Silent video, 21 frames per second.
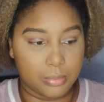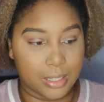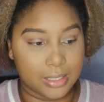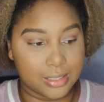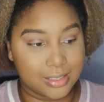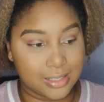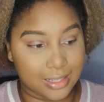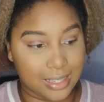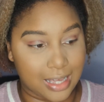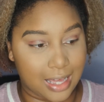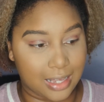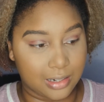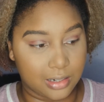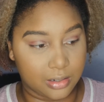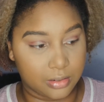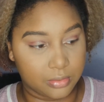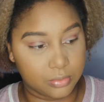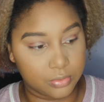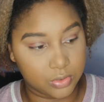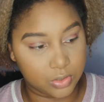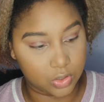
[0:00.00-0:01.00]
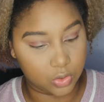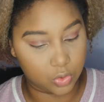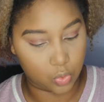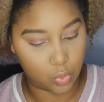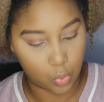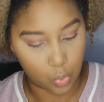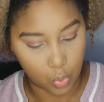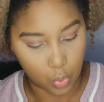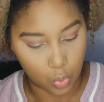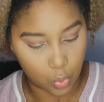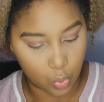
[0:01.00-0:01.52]
I still got a
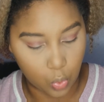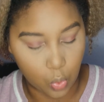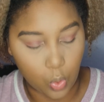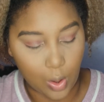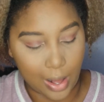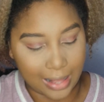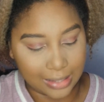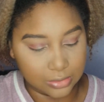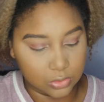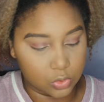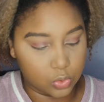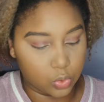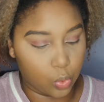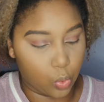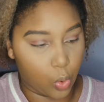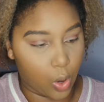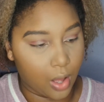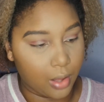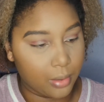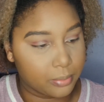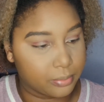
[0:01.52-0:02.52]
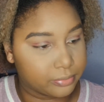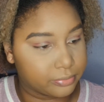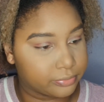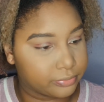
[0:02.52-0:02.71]
contour.